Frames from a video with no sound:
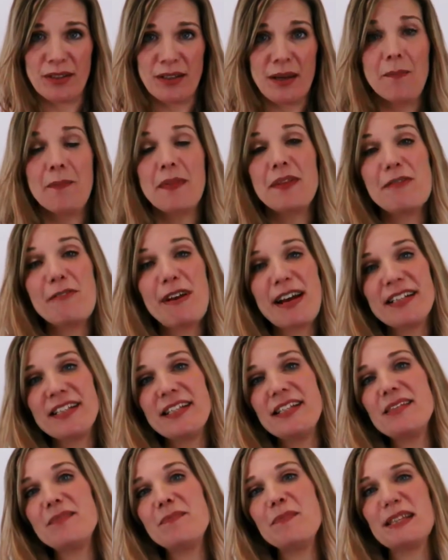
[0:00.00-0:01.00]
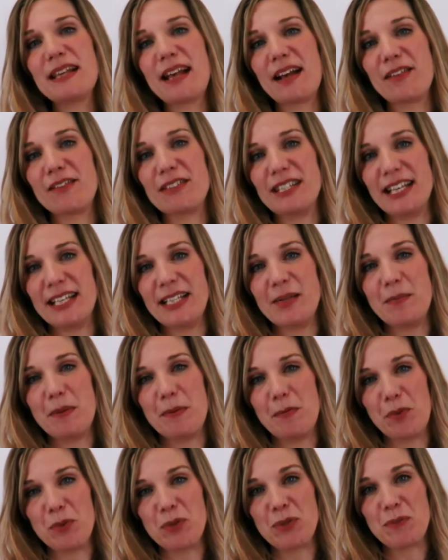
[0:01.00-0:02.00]
but the factors themselves need to be
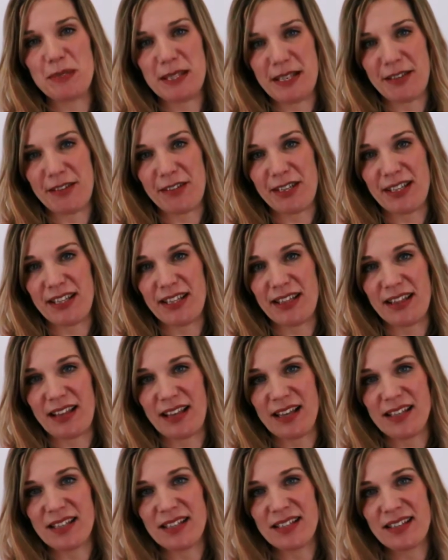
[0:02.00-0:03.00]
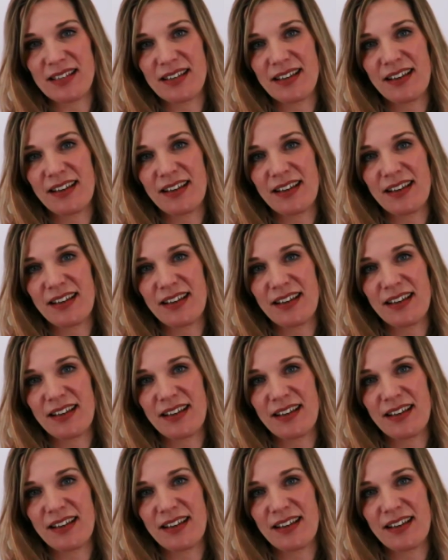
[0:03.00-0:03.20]
more specific than this.